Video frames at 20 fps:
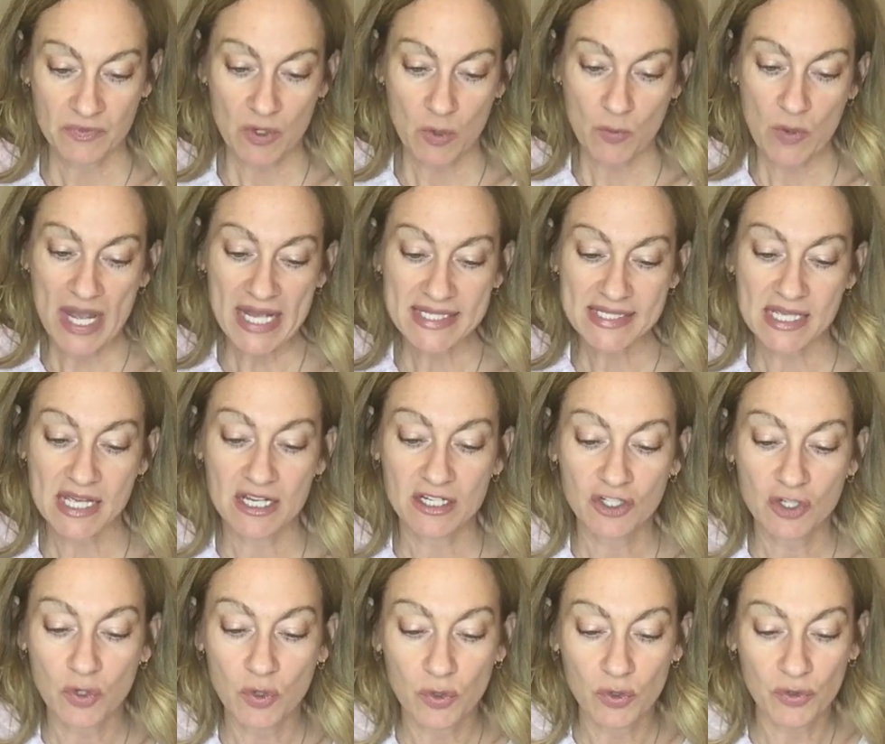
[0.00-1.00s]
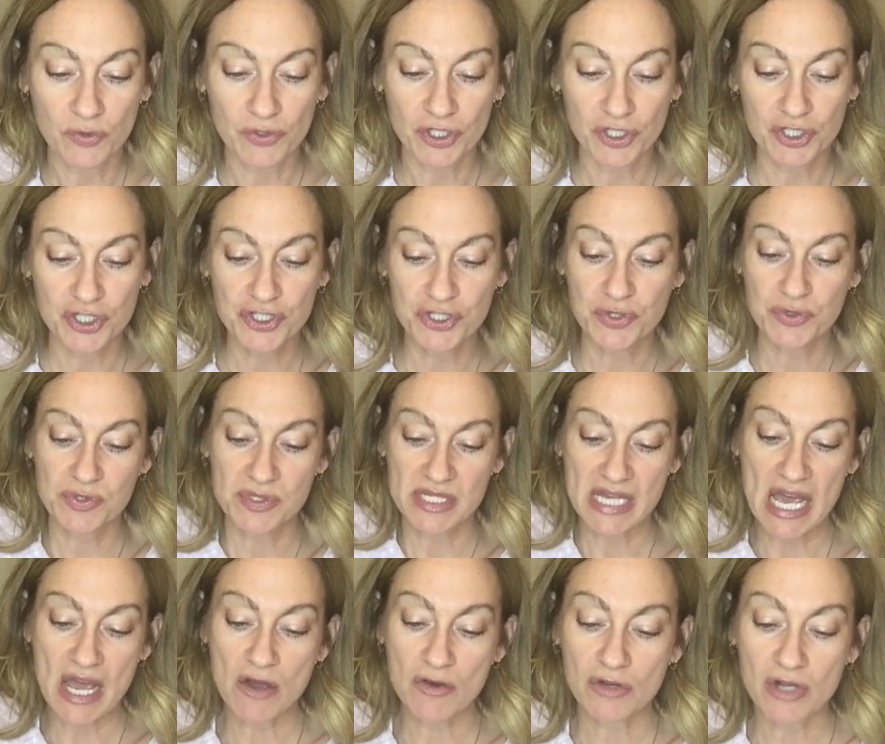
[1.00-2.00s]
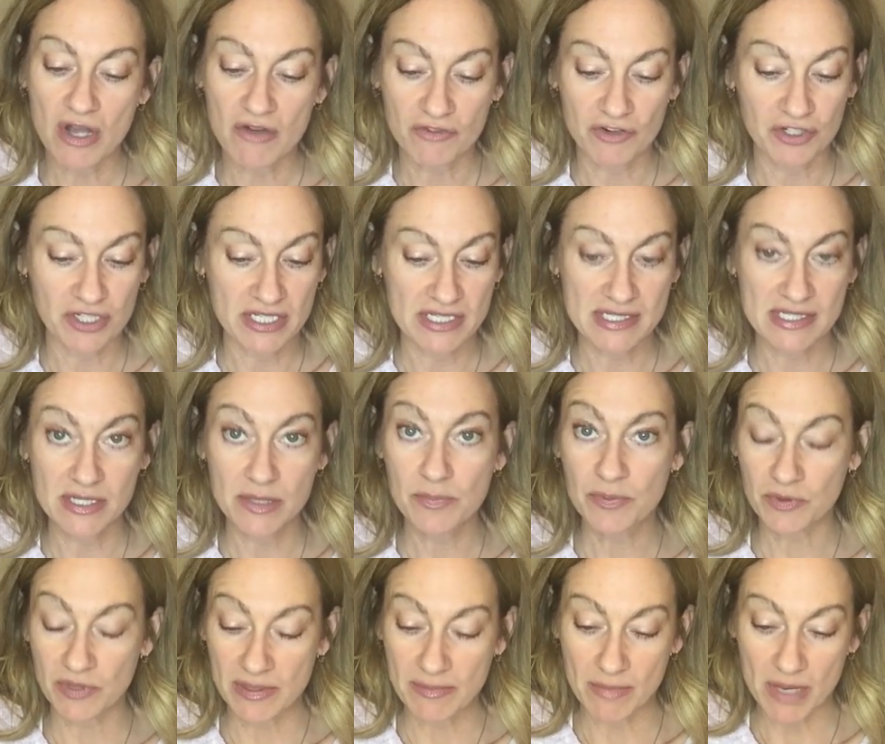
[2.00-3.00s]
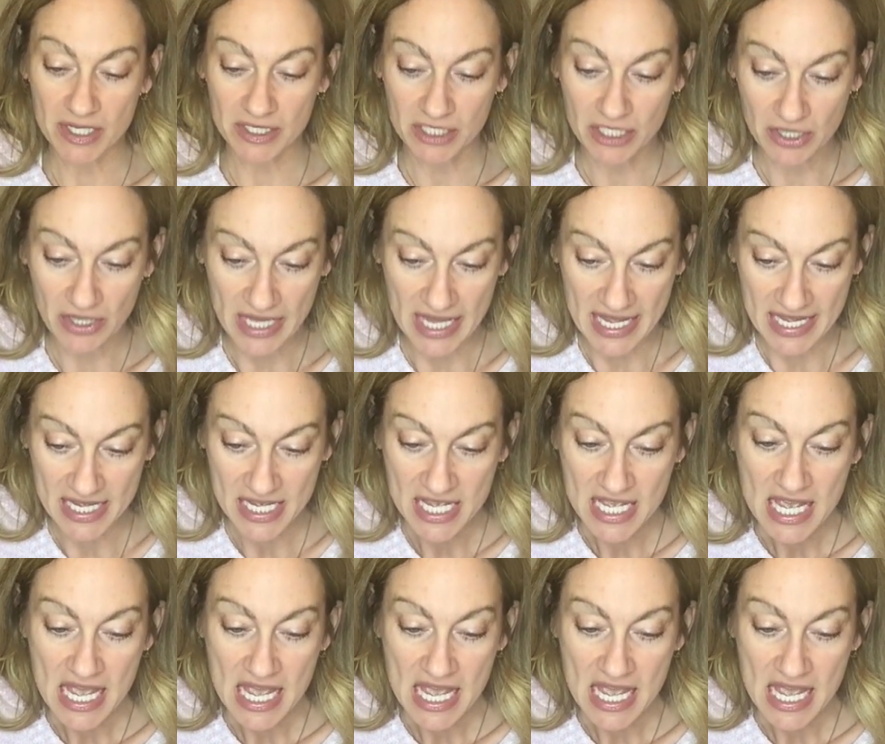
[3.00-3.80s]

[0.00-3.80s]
Wet and cold, her shoes now covered in slippery mud clay,